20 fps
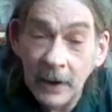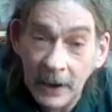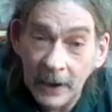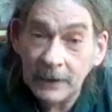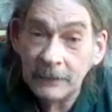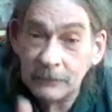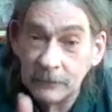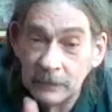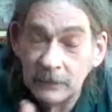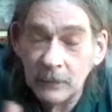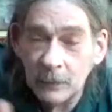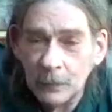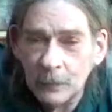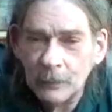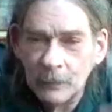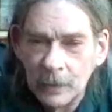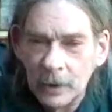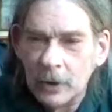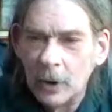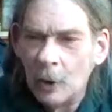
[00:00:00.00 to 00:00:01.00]
and
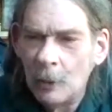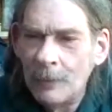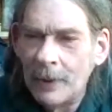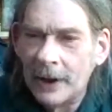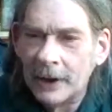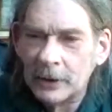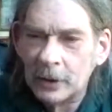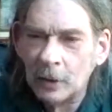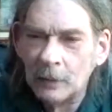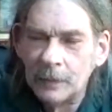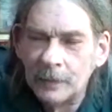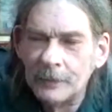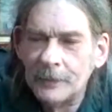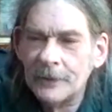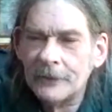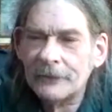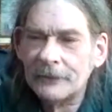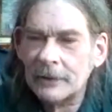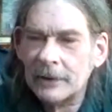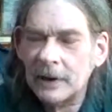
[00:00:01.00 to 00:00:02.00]
go back over
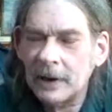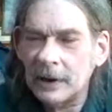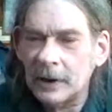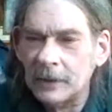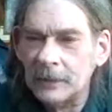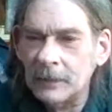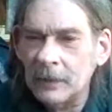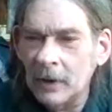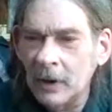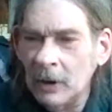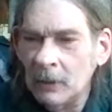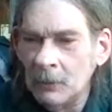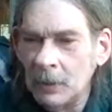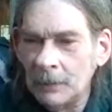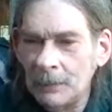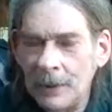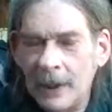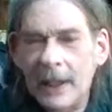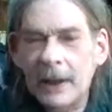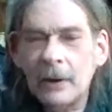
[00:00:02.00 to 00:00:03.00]
this again.
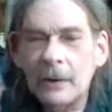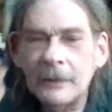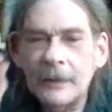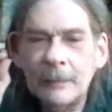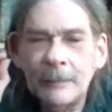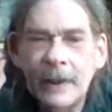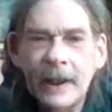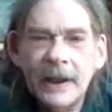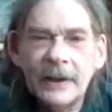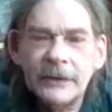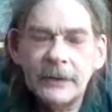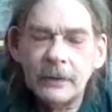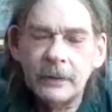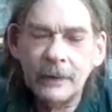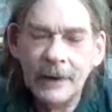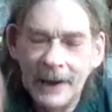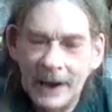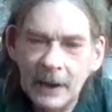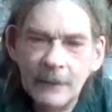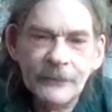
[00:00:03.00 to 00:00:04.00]
But pat on the back,
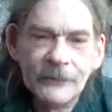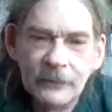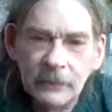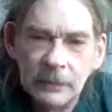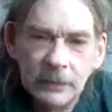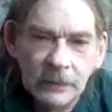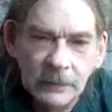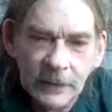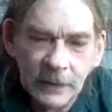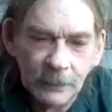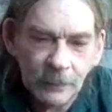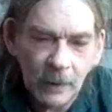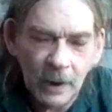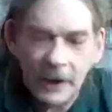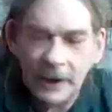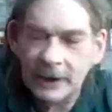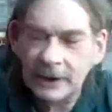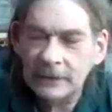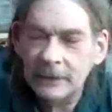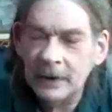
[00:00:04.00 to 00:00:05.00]
you're absolutely
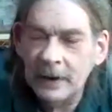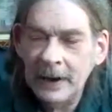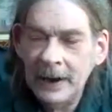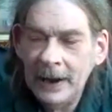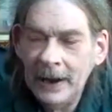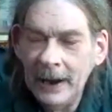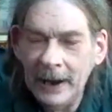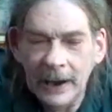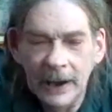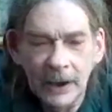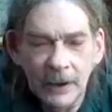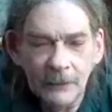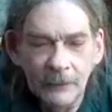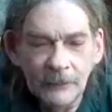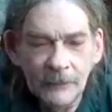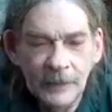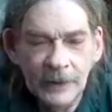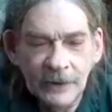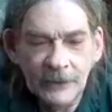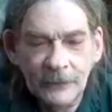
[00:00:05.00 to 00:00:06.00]
right.
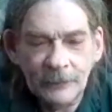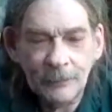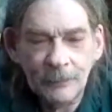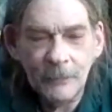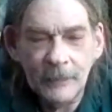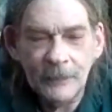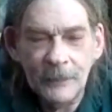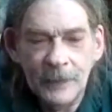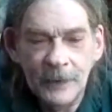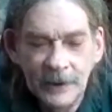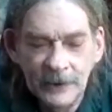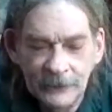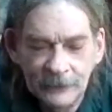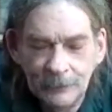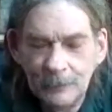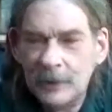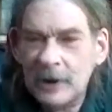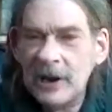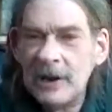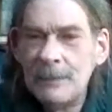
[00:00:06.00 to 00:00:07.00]
And these
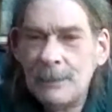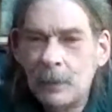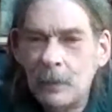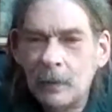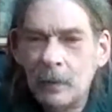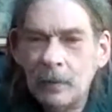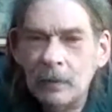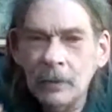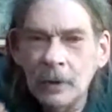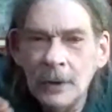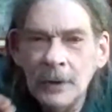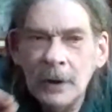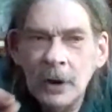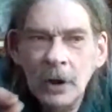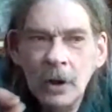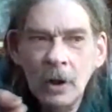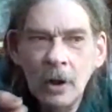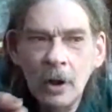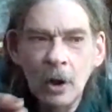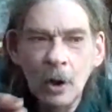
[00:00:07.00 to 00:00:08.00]
people
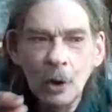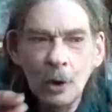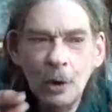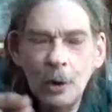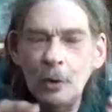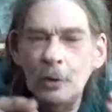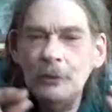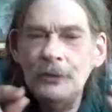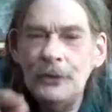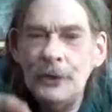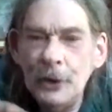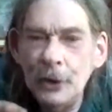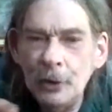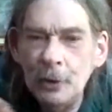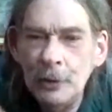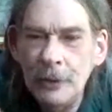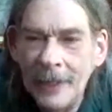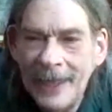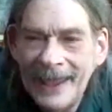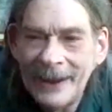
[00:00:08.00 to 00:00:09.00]
who
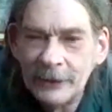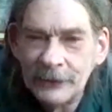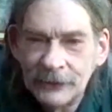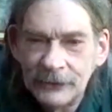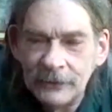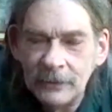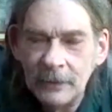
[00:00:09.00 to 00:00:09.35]
do that